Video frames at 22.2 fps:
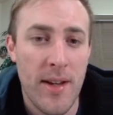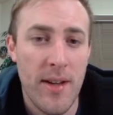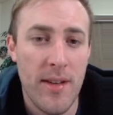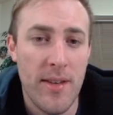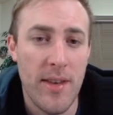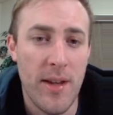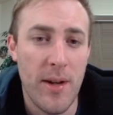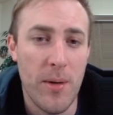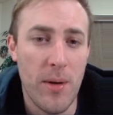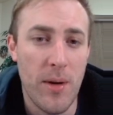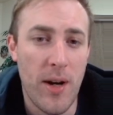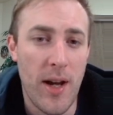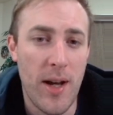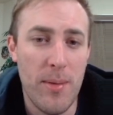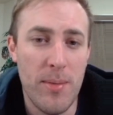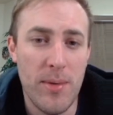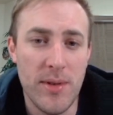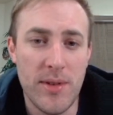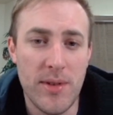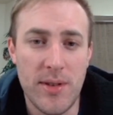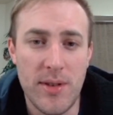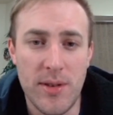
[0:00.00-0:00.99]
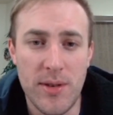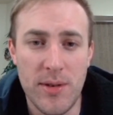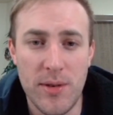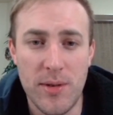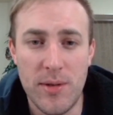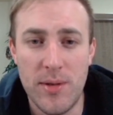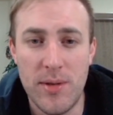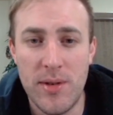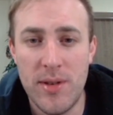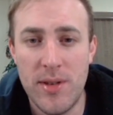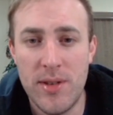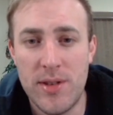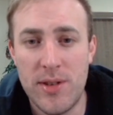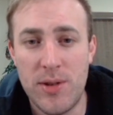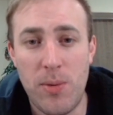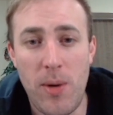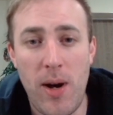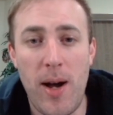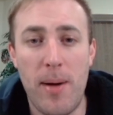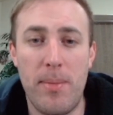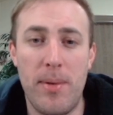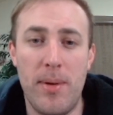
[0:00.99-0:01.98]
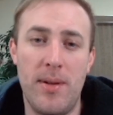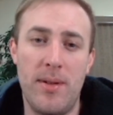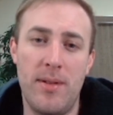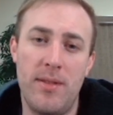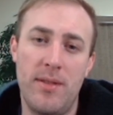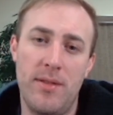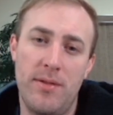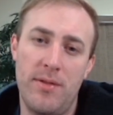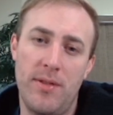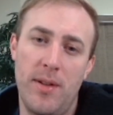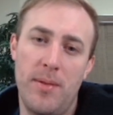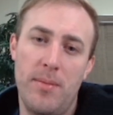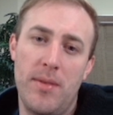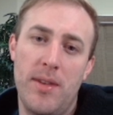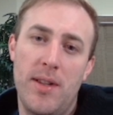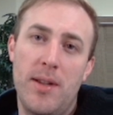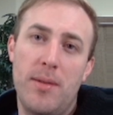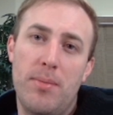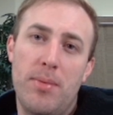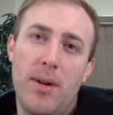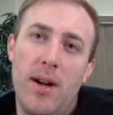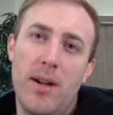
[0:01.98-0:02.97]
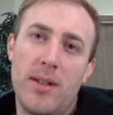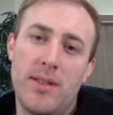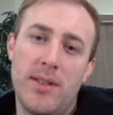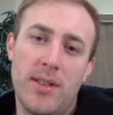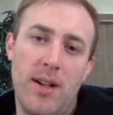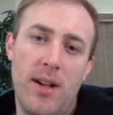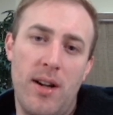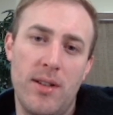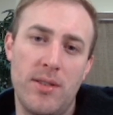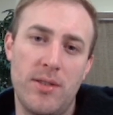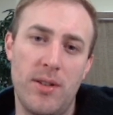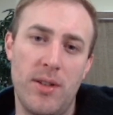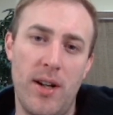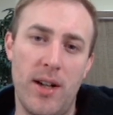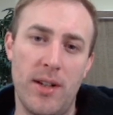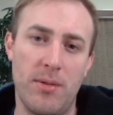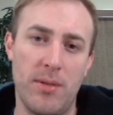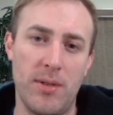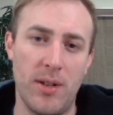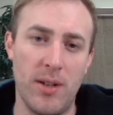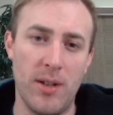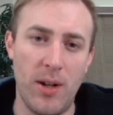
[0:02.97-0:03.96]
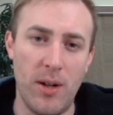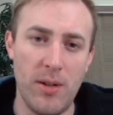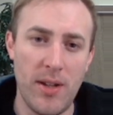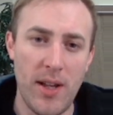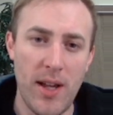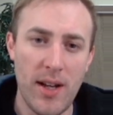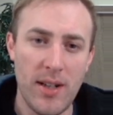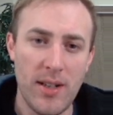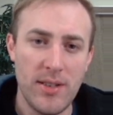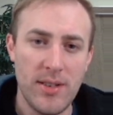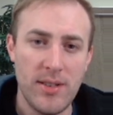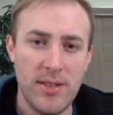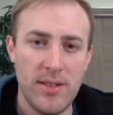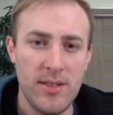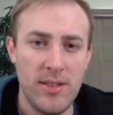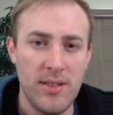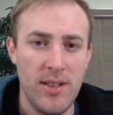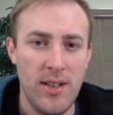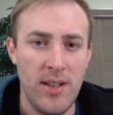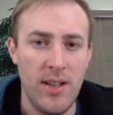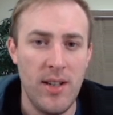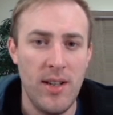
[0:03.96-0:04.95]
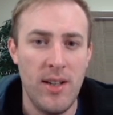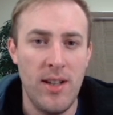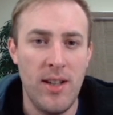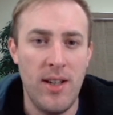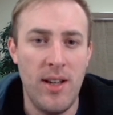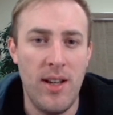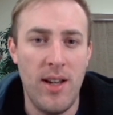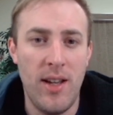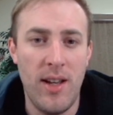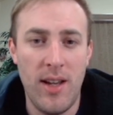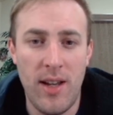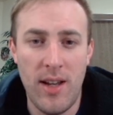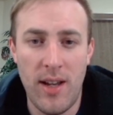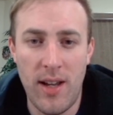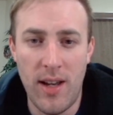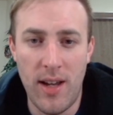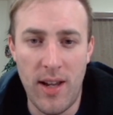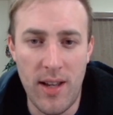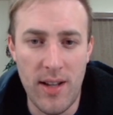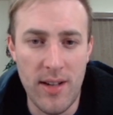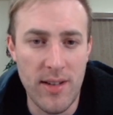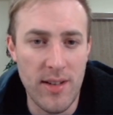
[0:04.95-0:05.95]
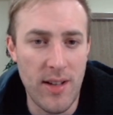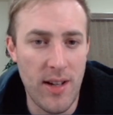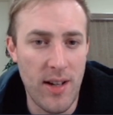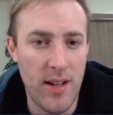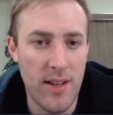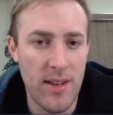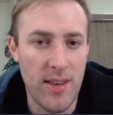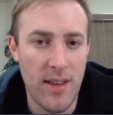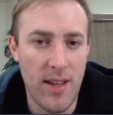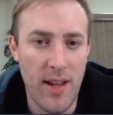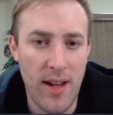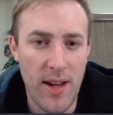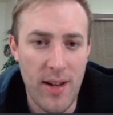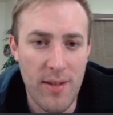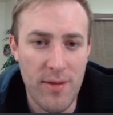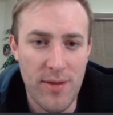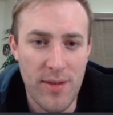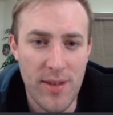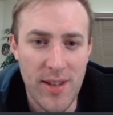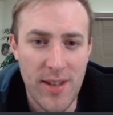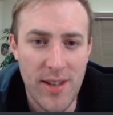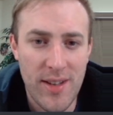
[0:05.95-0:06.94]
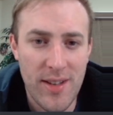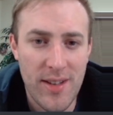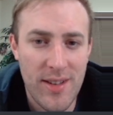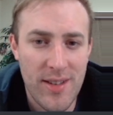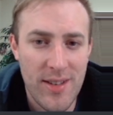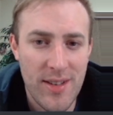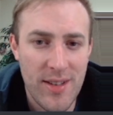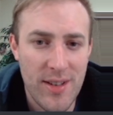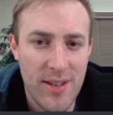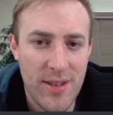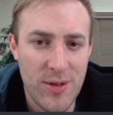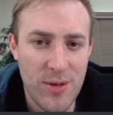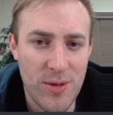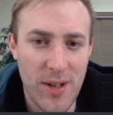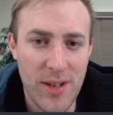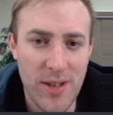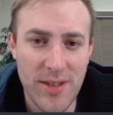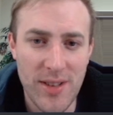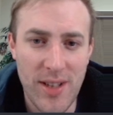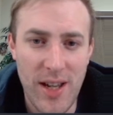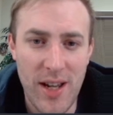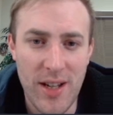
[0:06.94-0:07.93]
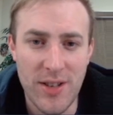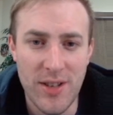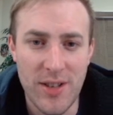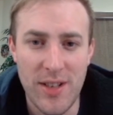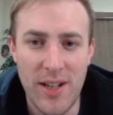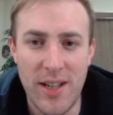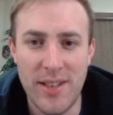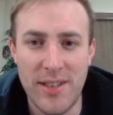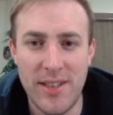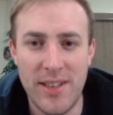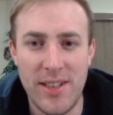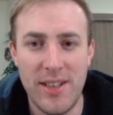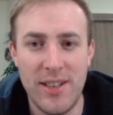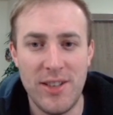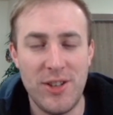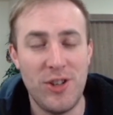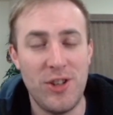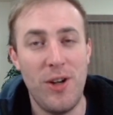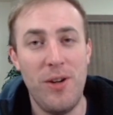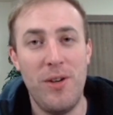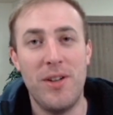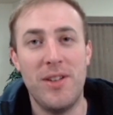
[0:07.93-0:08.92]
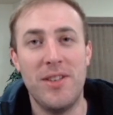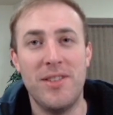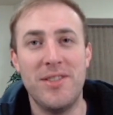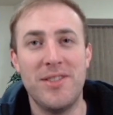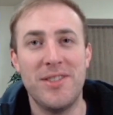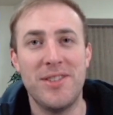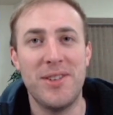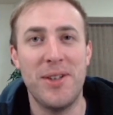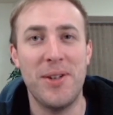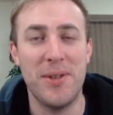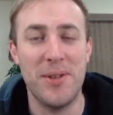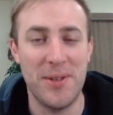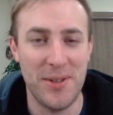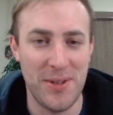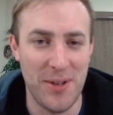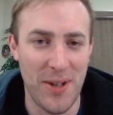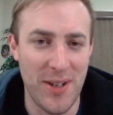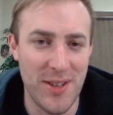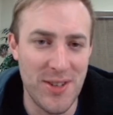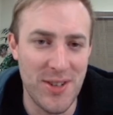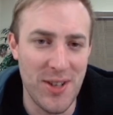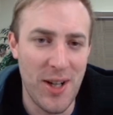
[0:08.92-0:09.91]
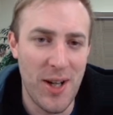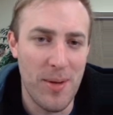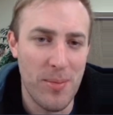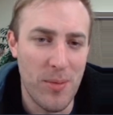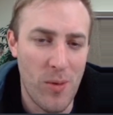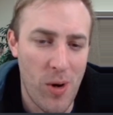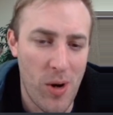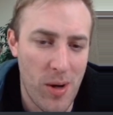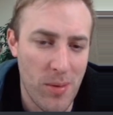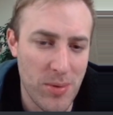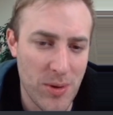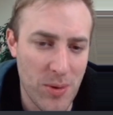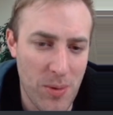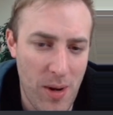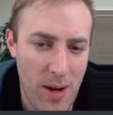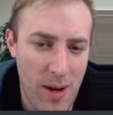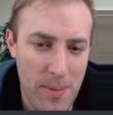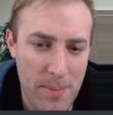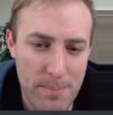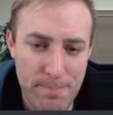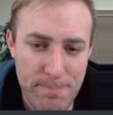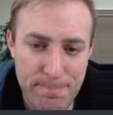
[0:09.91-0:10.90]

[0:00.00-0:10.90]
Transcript: They were able to swap from the proxy contract with ErgoDex, and they have the transaction ID to show it. So great job, GwapSwap.